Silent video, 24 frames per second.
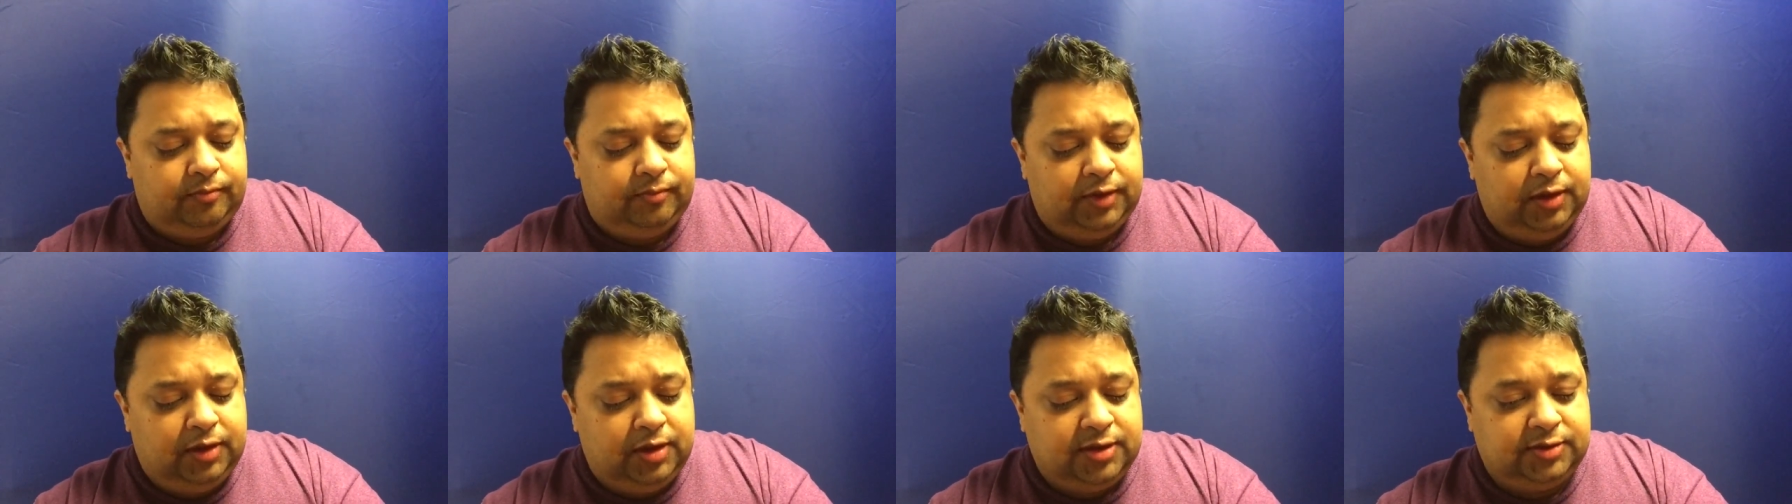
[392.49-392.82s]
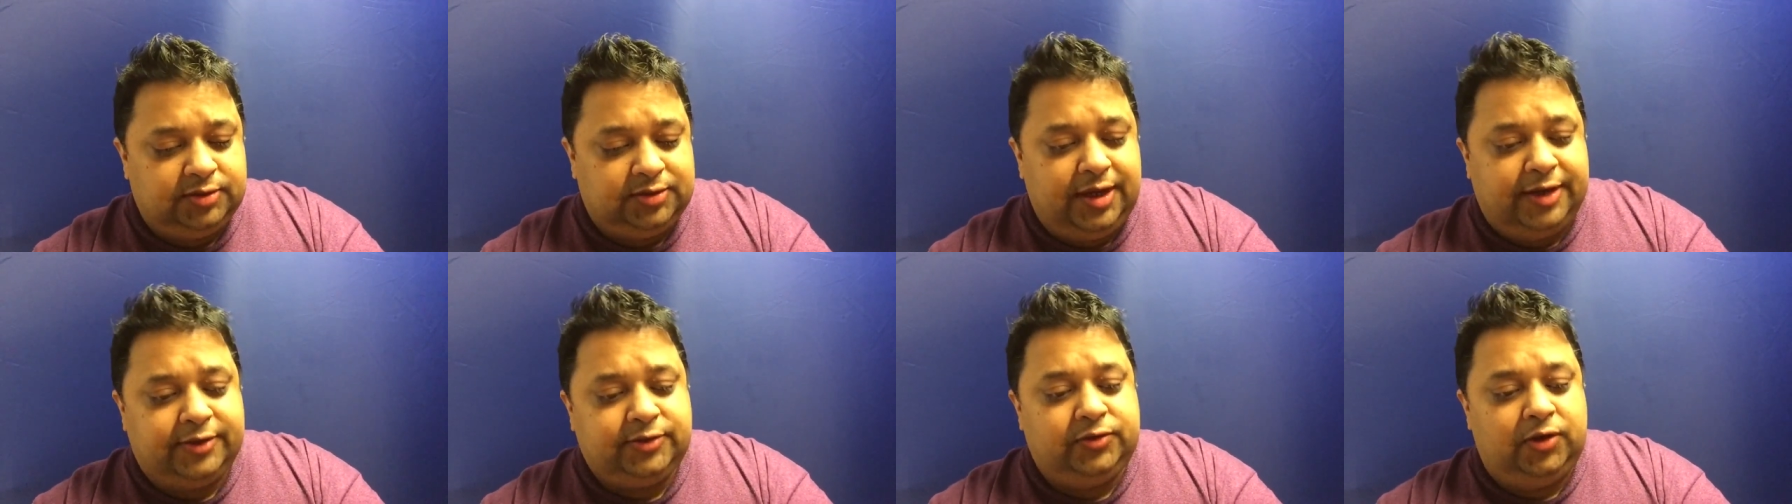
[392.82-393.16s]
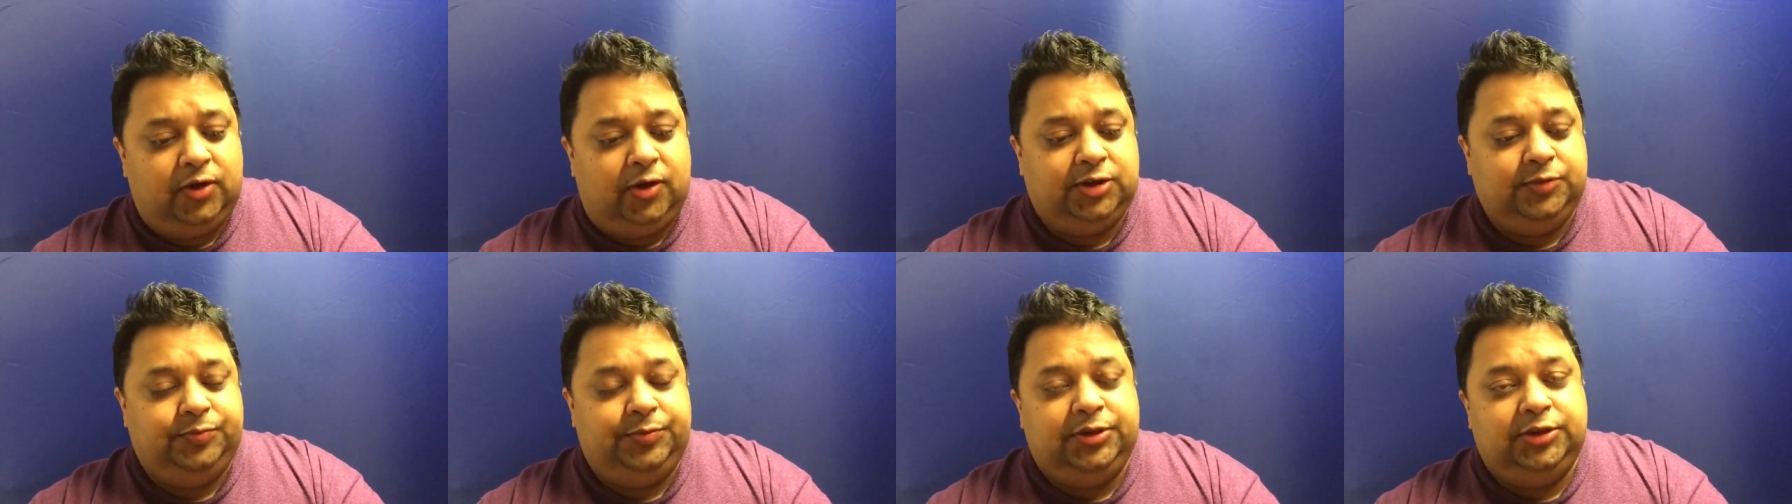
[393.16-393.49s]
because the extra
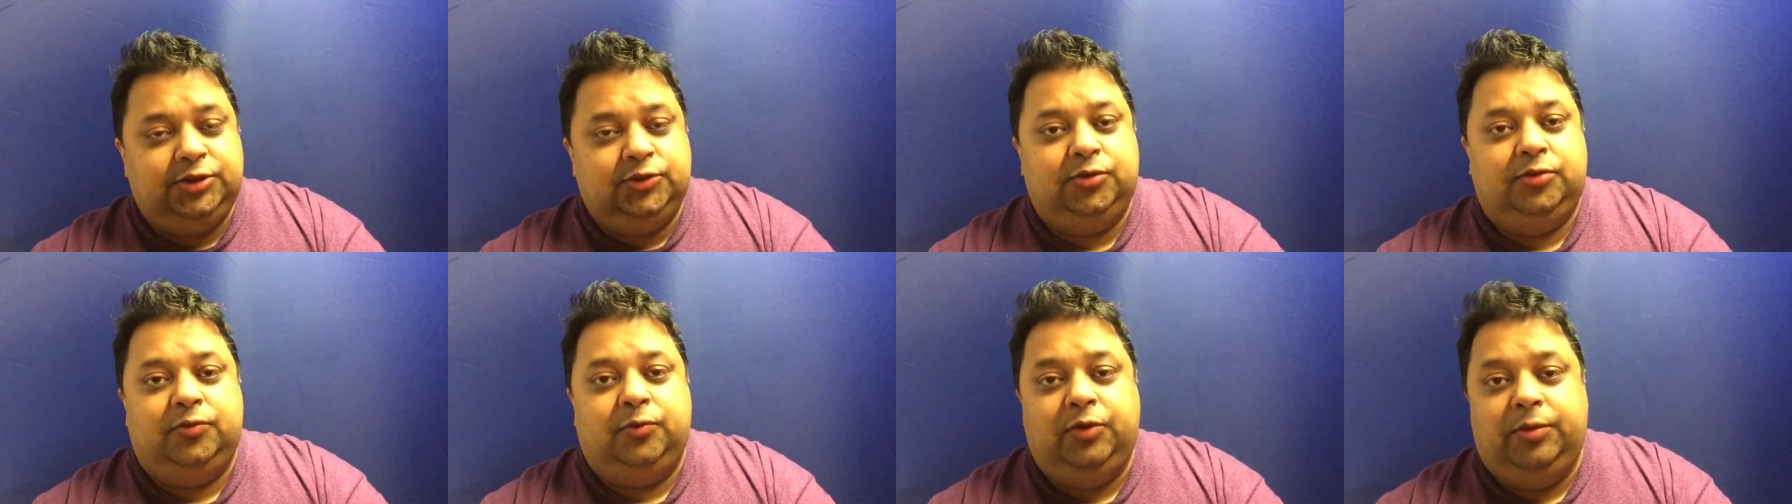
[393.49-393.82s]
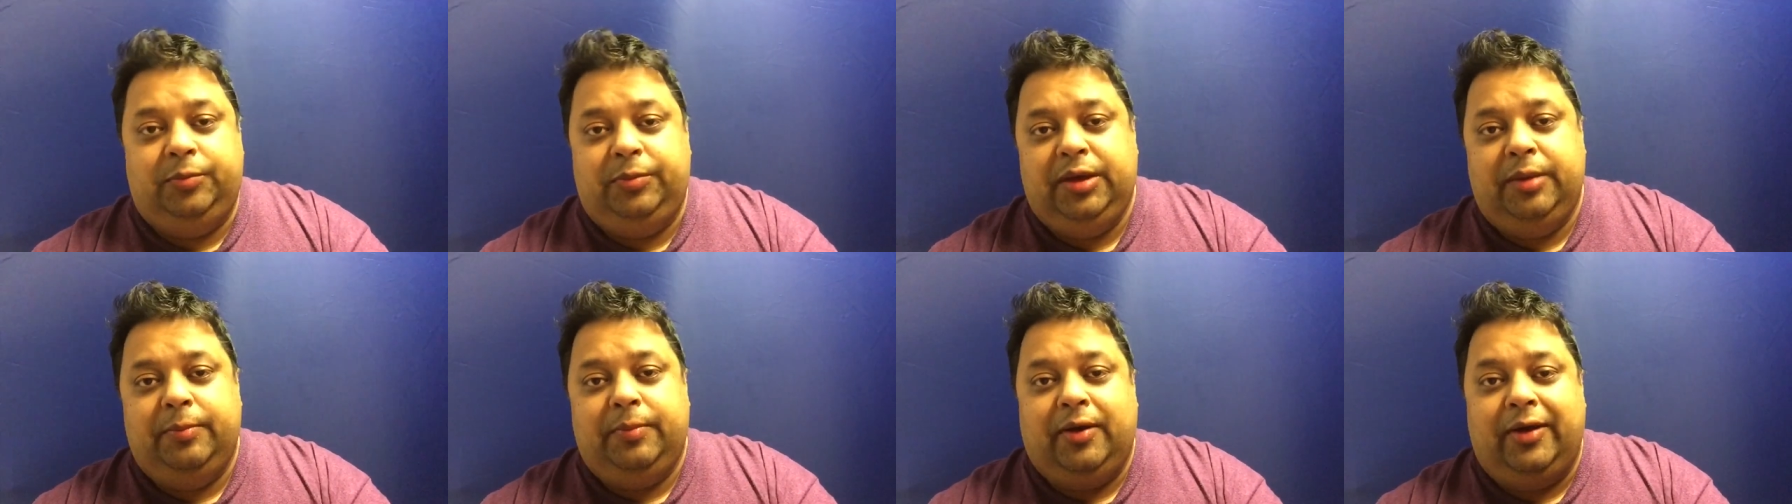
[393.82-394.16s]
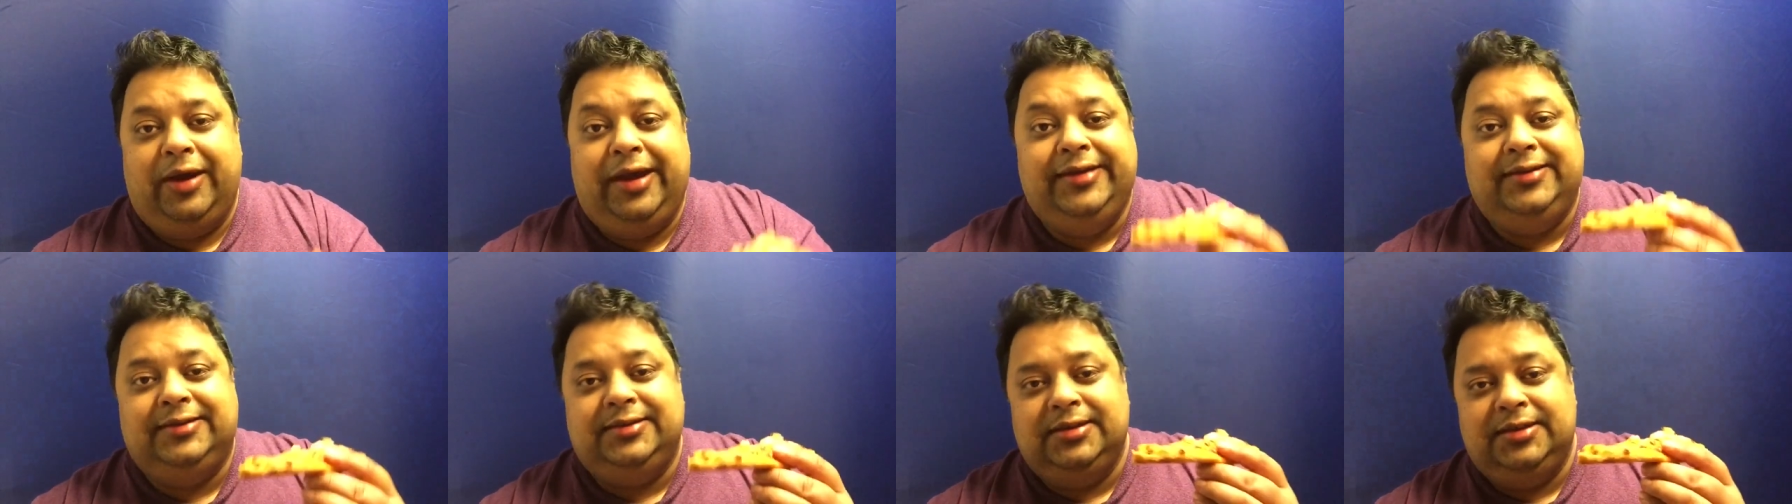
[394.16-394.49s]
large pizza would be about
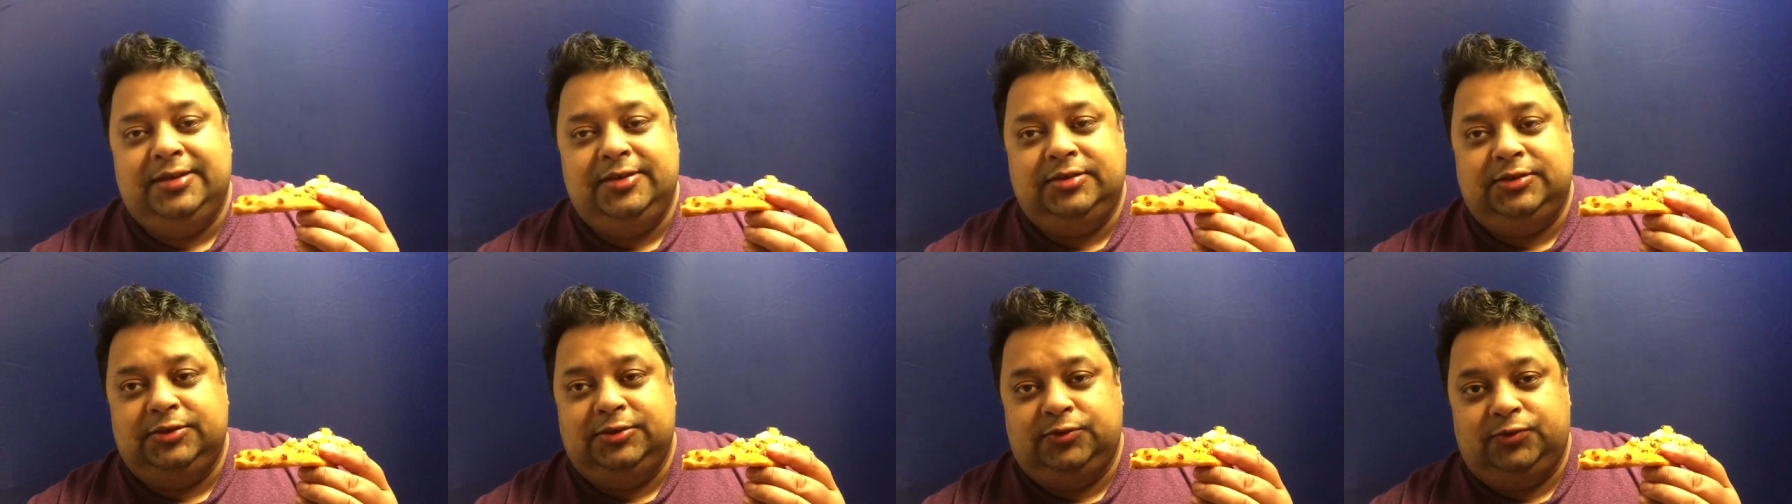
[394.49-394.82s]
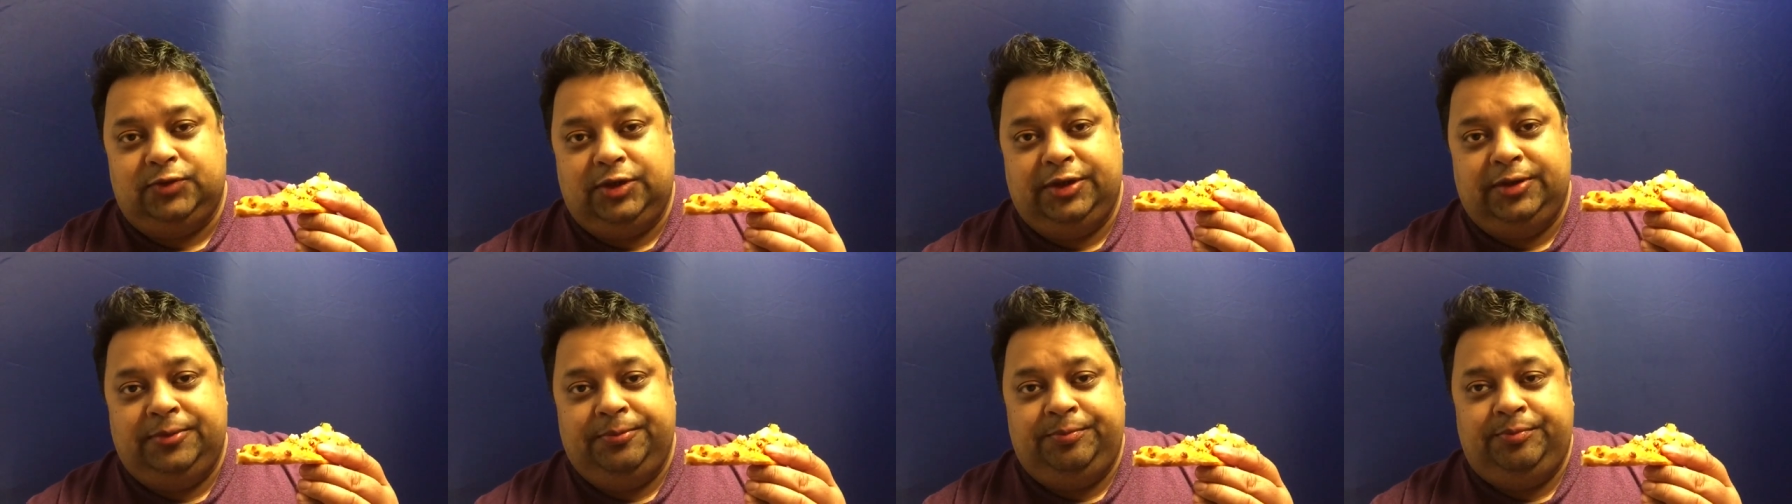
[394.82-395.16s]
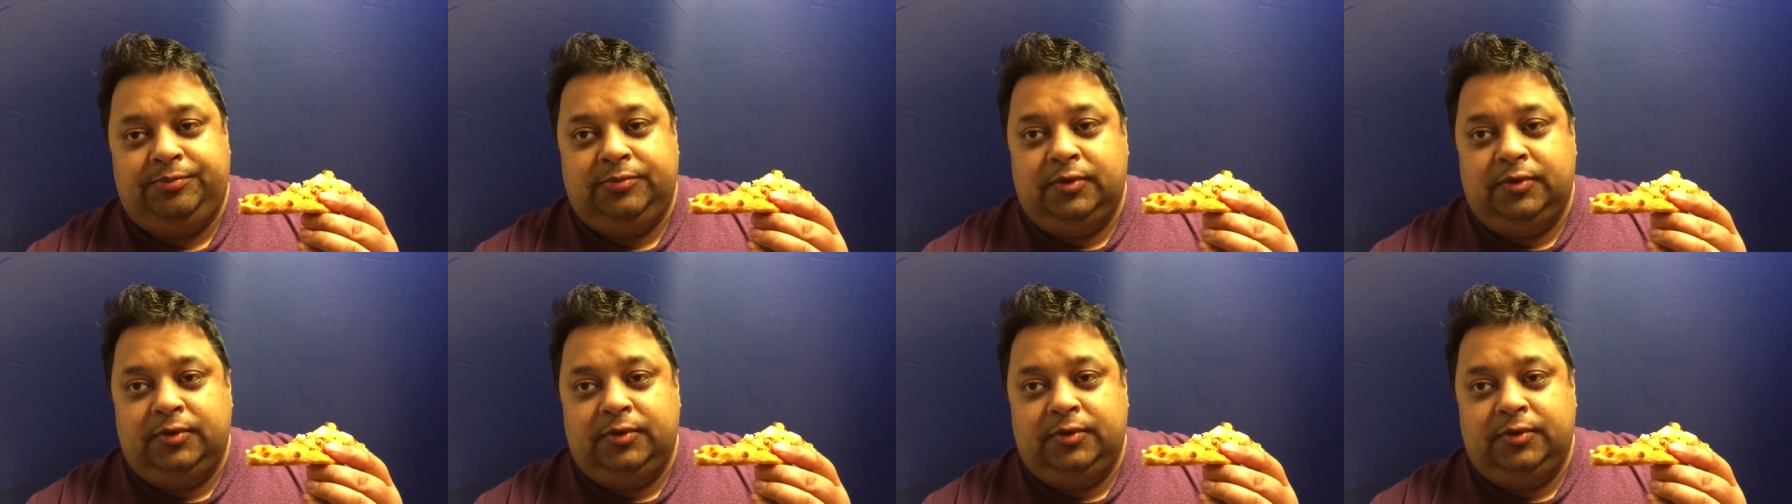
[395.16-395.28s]
18 inches, right?